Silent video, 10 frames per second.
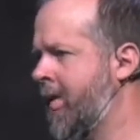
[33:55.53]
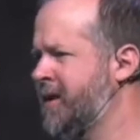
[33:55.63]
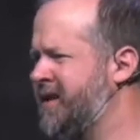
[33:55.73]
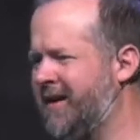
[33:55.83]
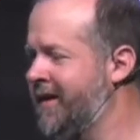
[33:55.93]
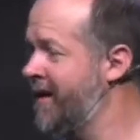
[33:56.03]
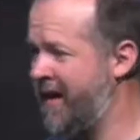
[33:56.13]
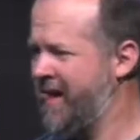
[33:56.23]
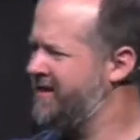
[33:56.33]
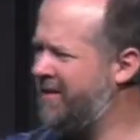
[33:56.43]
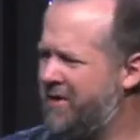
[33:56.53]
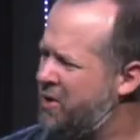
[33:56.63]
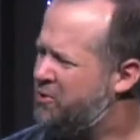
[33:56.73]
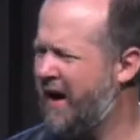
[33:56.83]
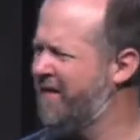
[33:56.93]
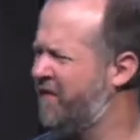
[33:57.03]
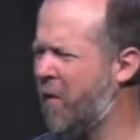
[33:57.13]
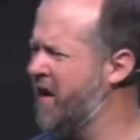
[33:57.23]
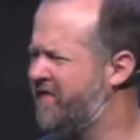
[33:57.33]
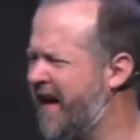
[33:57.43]
So, some of you drive
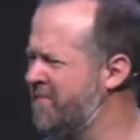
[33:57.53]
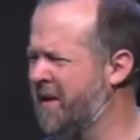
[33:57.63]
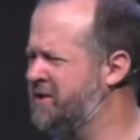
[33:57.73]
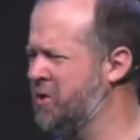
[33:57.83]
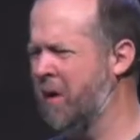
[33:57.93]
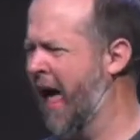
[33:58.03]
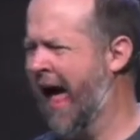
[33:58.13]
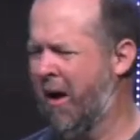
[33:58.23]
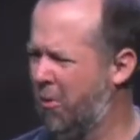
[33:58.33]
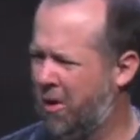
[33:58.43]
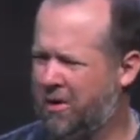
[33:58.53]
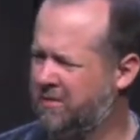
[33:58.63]
45 minutes to an hour.